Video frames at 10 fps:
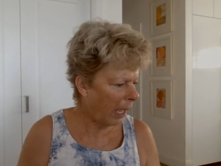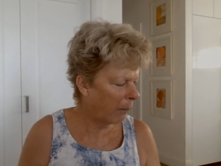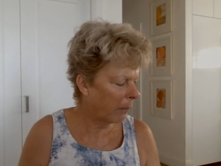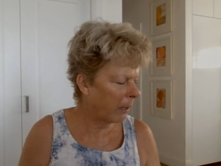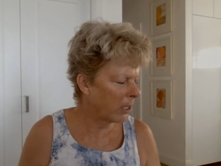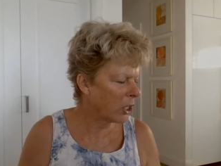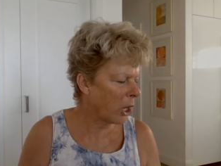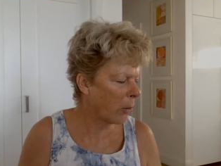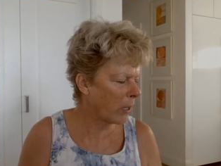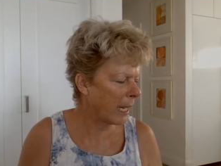Um,
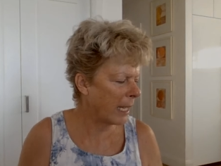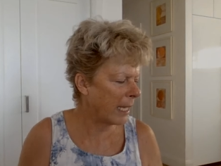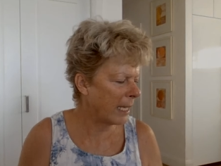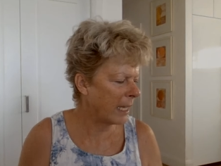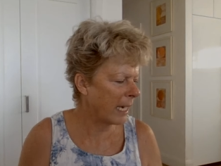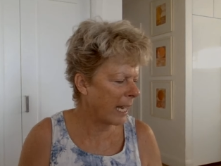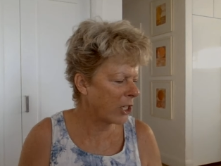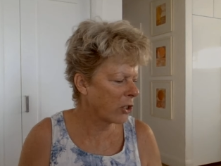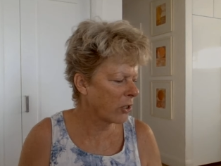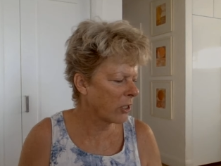so, what the
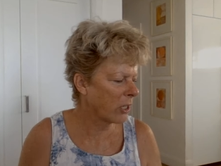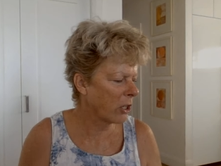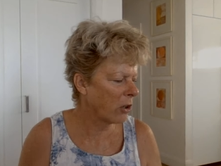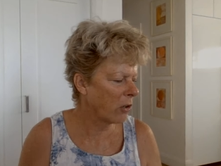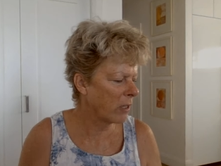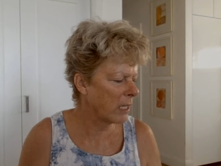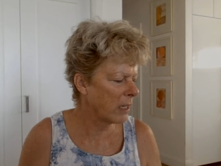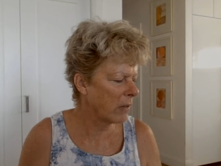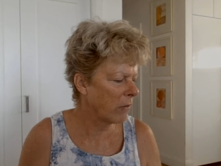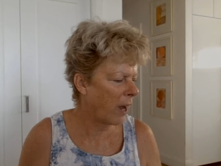National
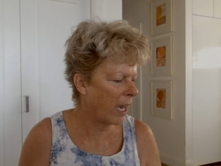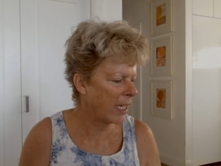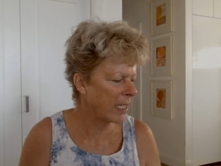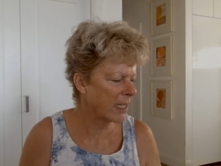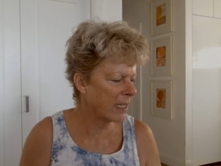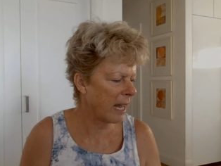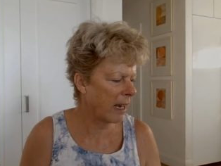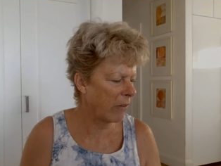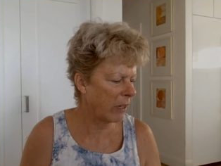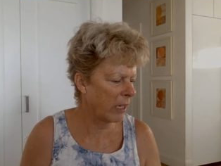Security Advisor
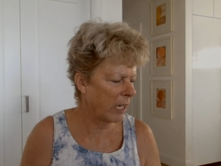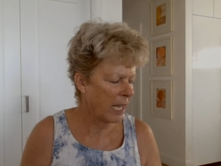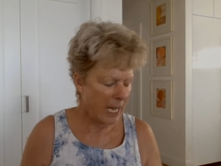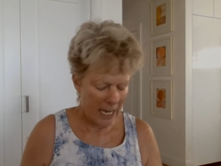Sullivan